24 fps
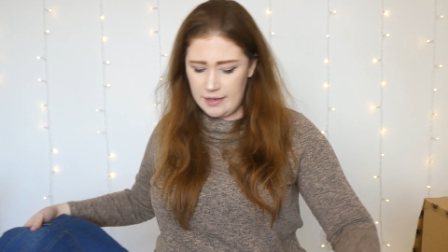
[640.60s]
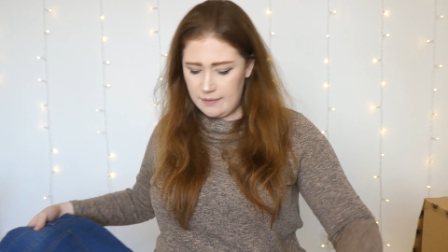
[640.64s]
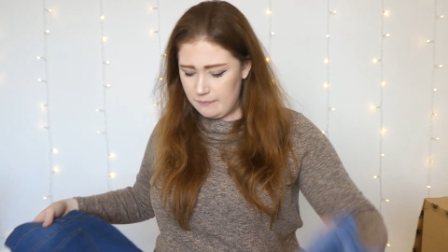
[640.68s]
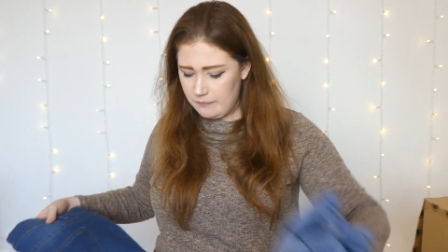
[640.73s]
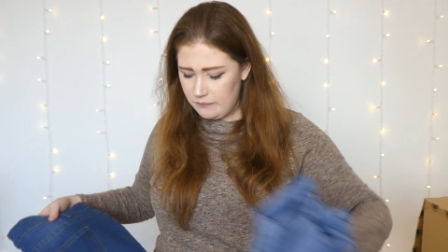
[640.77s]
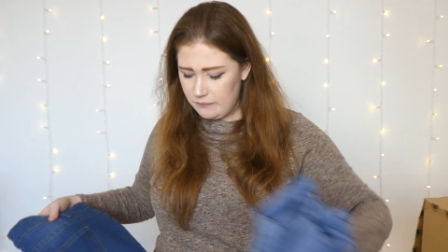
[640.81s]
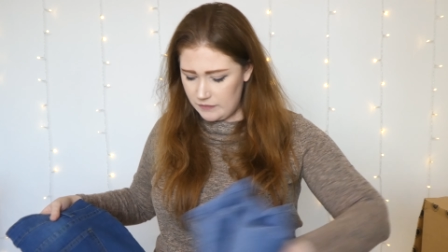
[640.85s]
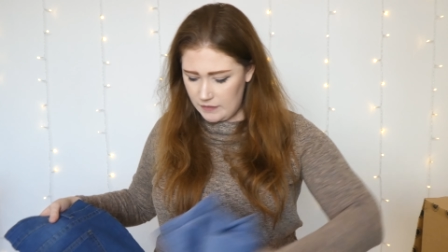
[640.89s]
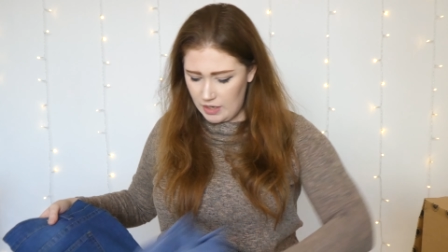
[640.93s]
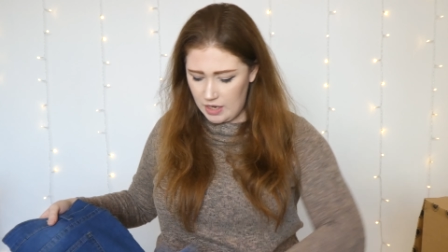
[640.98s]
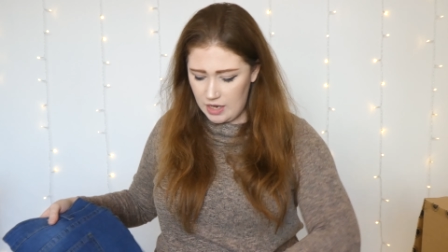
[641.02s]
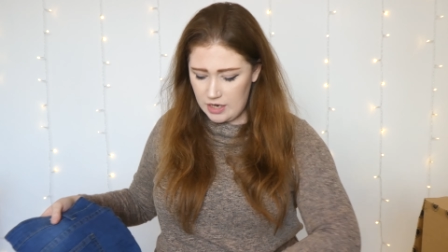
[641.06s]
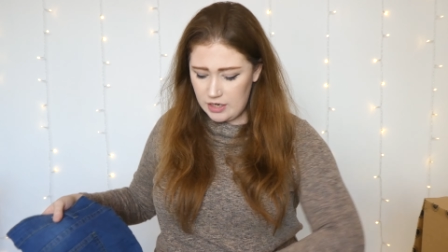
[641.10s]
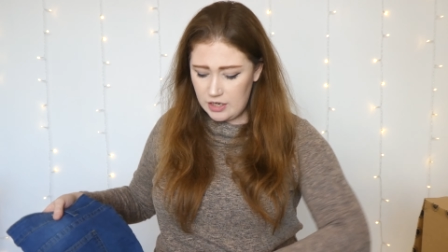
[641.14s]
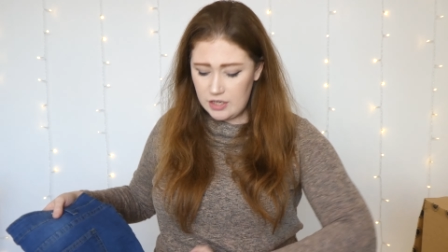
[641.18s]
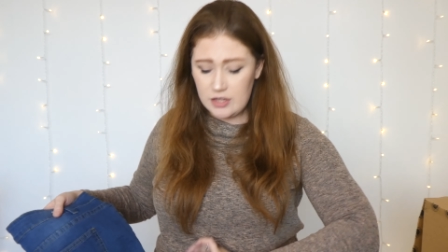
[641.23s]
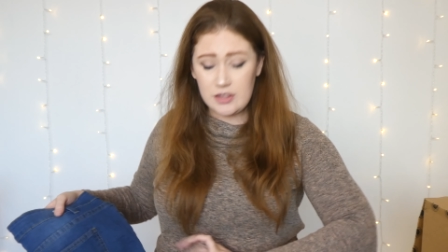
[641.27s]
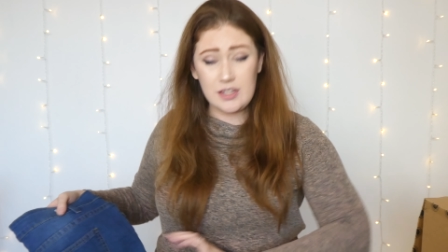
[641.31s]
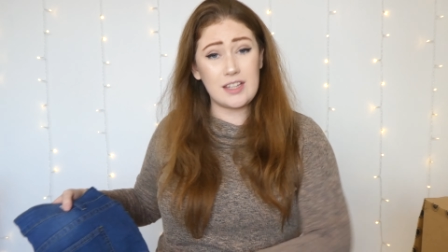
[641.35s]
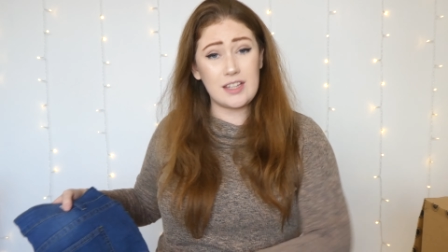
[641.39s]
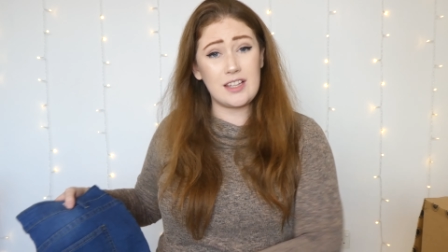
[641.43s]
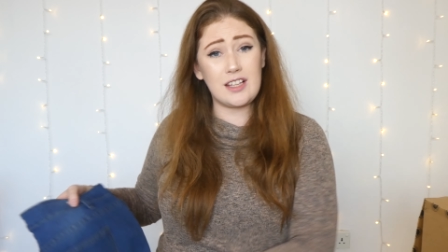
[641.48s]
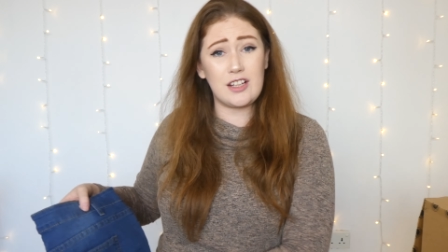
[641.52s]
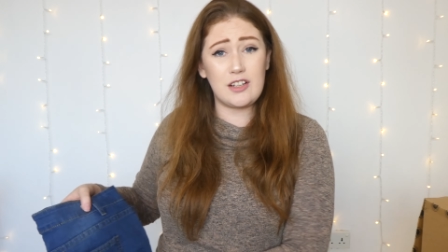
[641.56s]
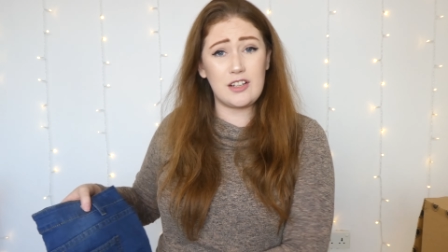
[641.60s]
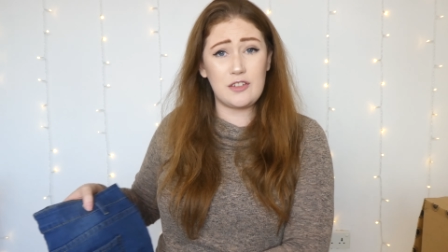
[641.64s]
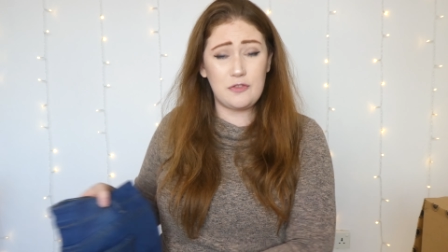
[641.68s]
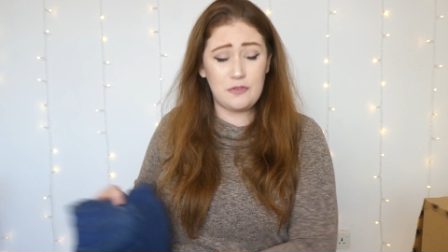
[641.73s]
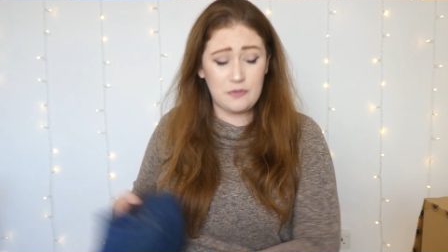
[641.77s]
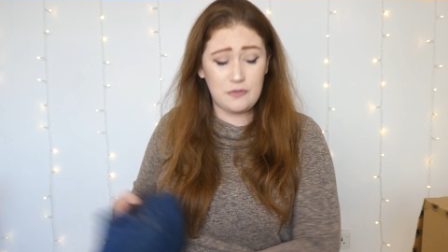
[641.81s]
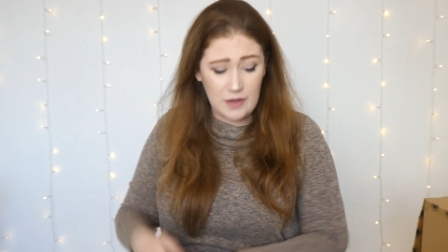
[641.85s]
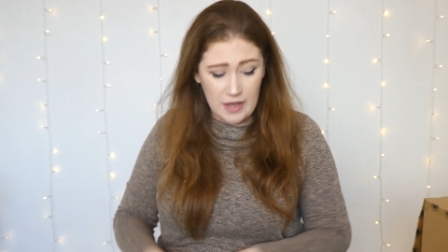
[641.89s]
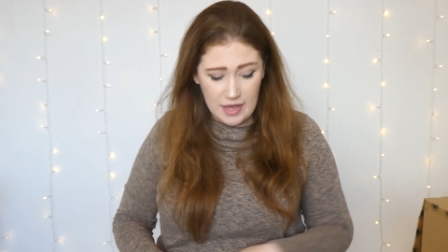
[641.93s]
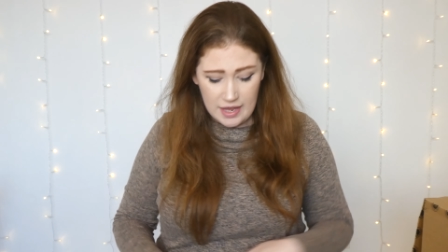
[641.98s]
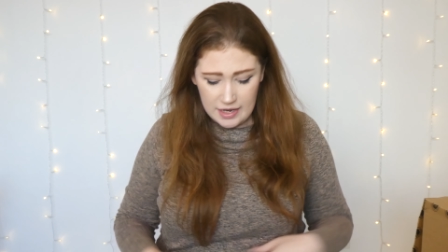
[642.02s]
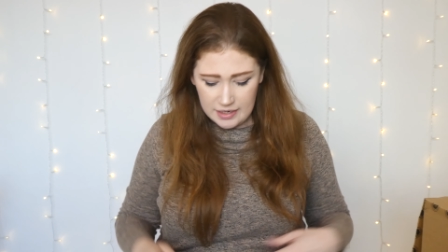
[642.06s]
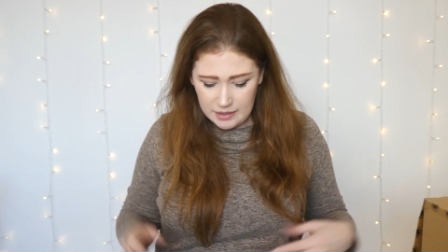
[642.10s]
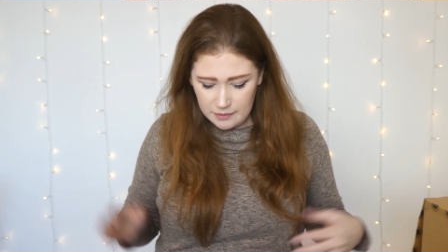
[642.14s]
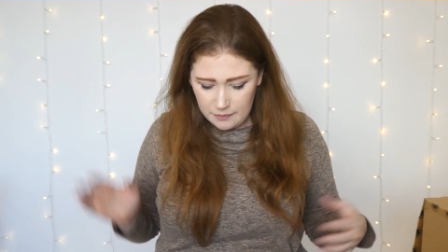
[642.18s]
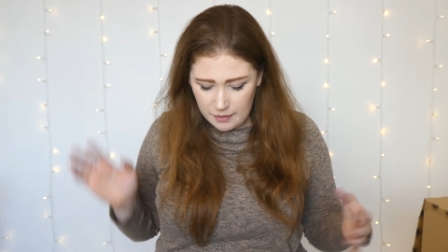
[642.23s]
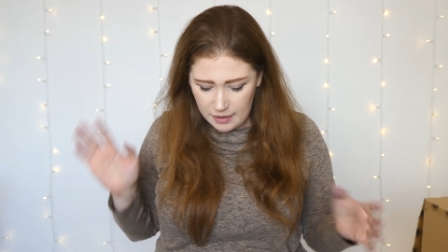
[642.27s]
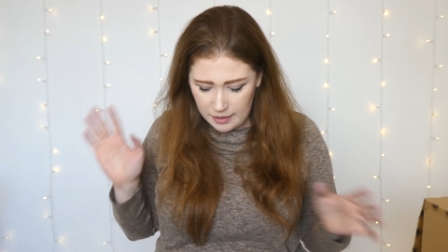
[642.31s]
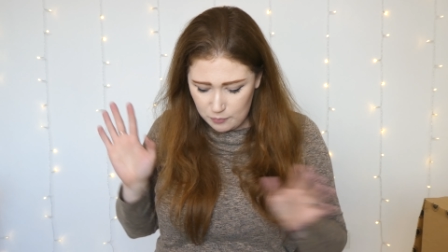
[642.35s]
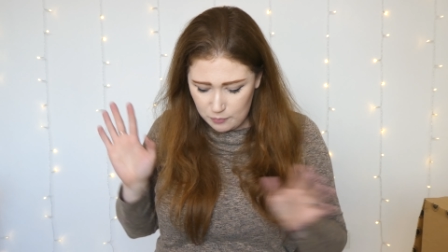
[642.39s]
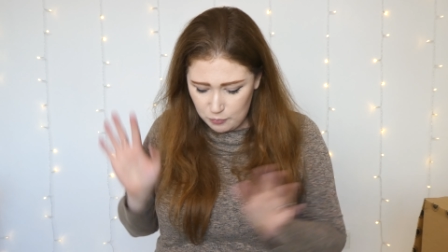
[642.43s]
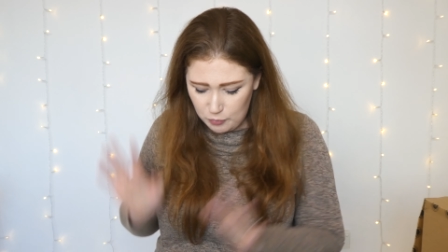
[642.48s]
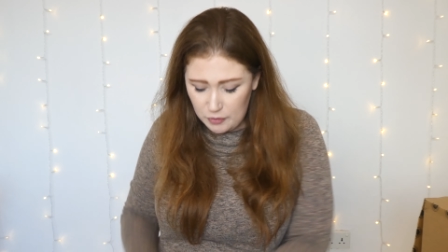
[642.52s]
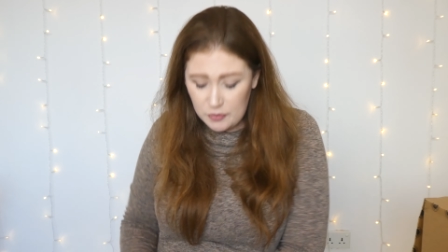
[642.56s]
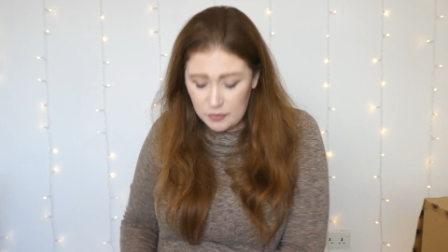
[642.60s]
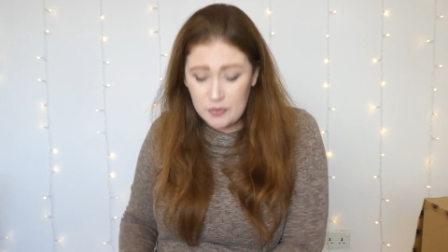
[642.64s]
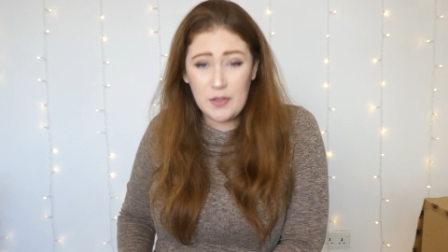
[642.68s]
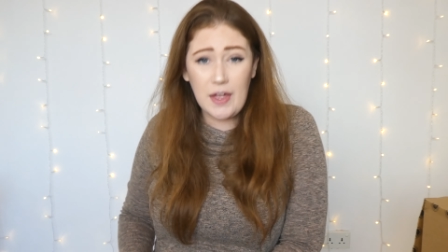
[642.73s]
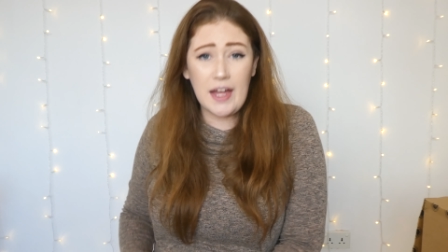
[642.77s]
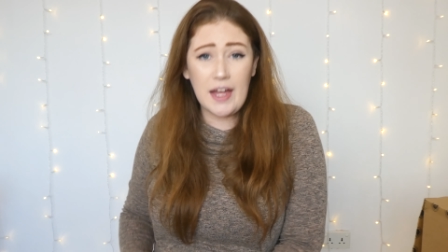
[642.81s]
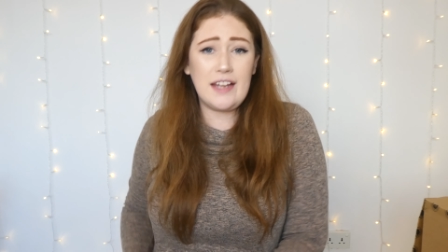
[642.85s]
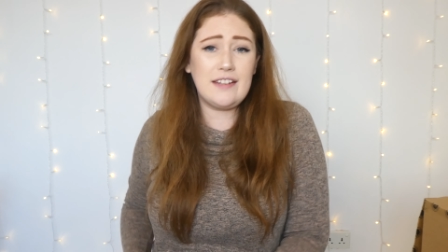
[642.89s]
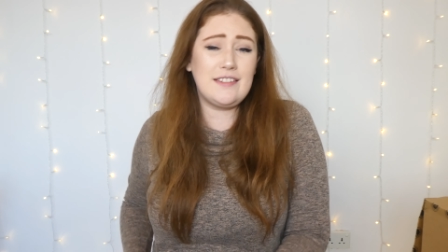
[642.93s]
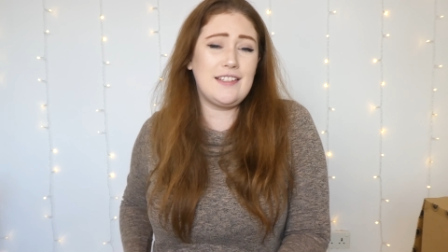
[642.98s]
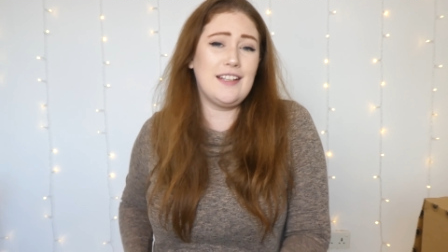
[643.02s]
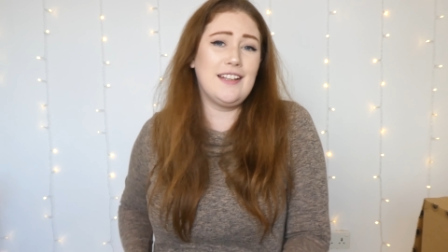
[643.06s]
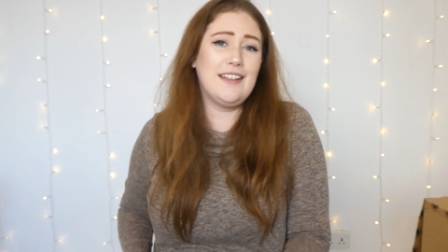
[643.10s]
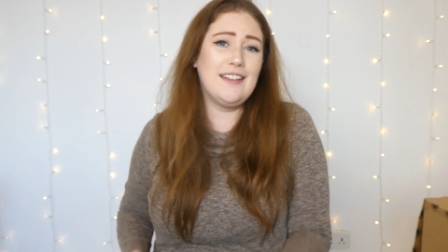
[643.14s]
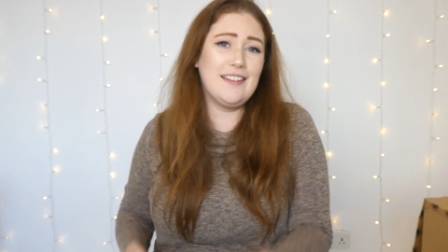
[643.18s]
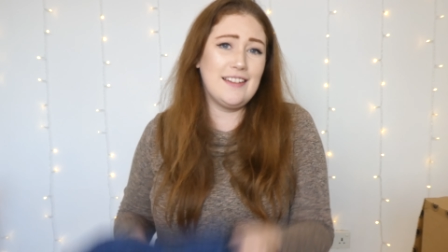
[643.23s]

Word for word: it. I don't think they're gonna fit anyway, but that